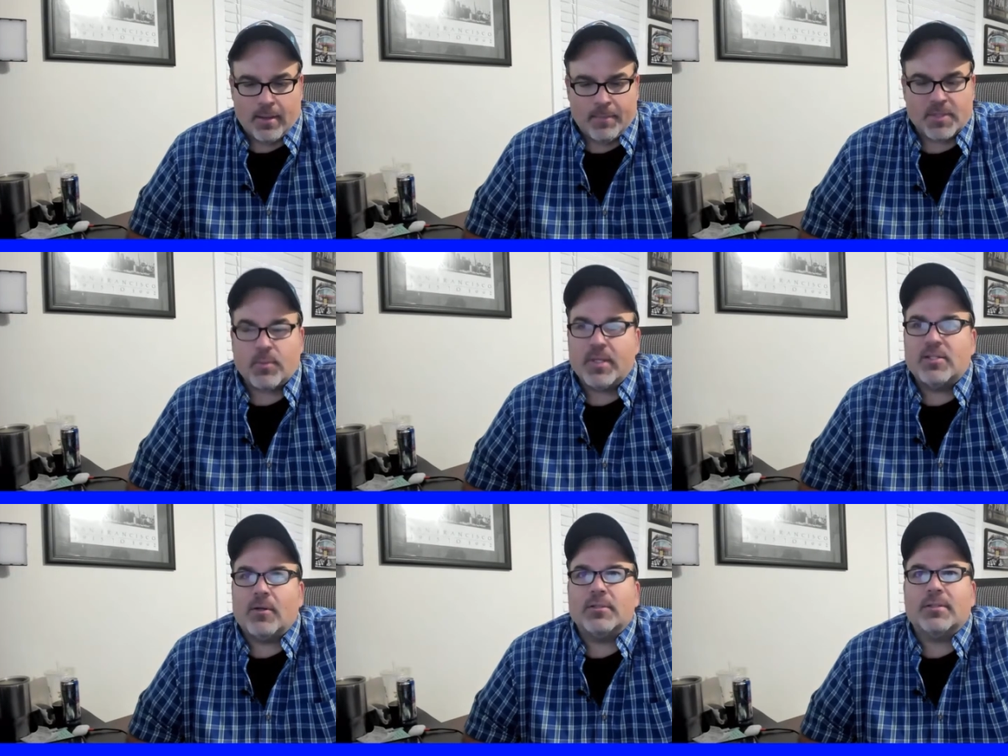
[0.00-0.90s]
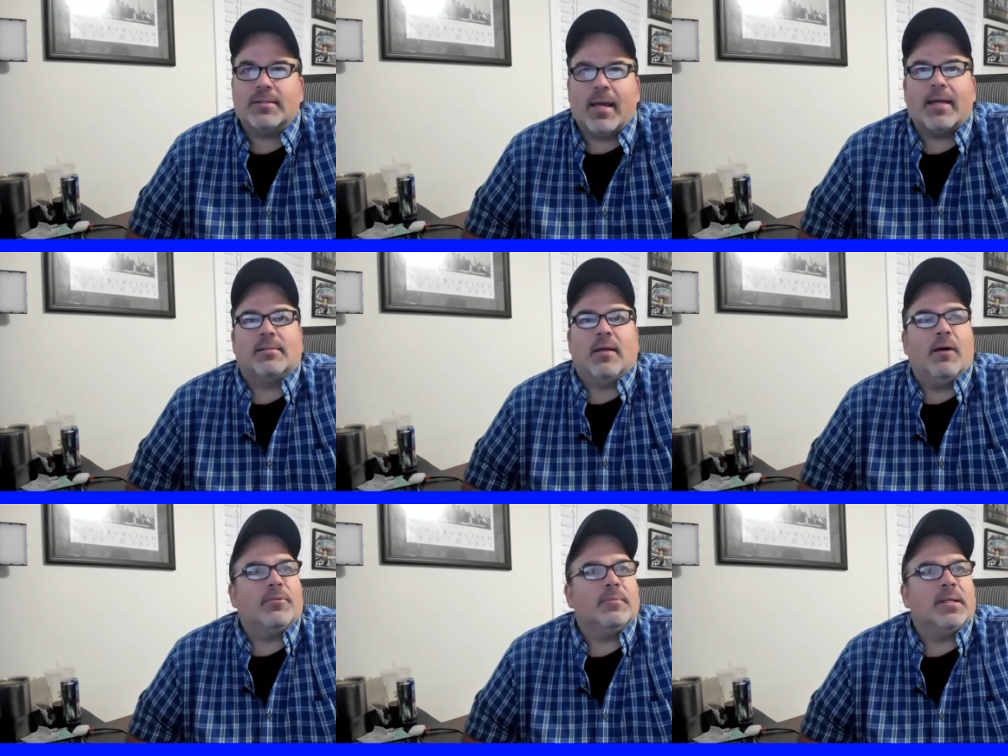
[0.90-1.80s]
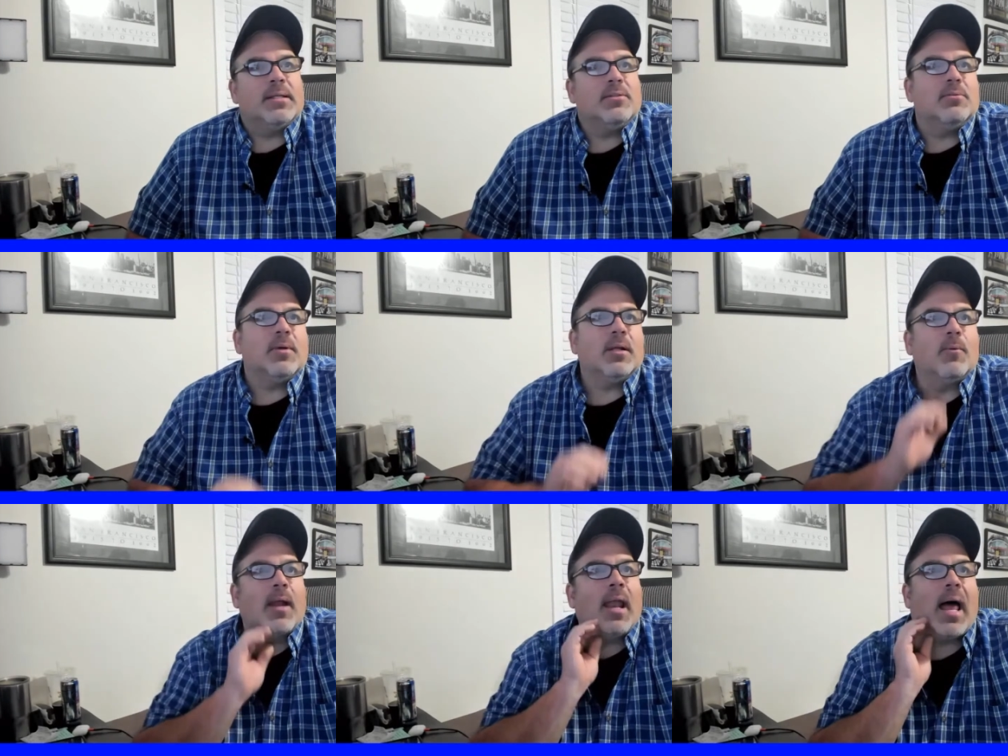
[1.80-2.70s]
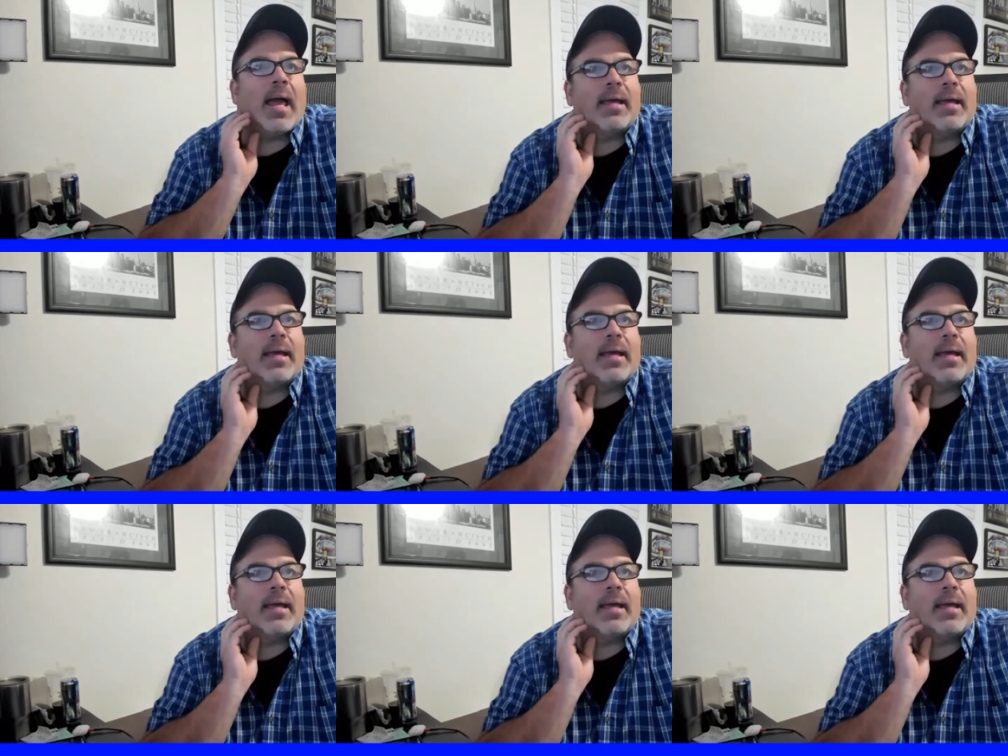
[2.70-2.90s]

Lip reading: this week starts the tech stuff. And this is really what I like,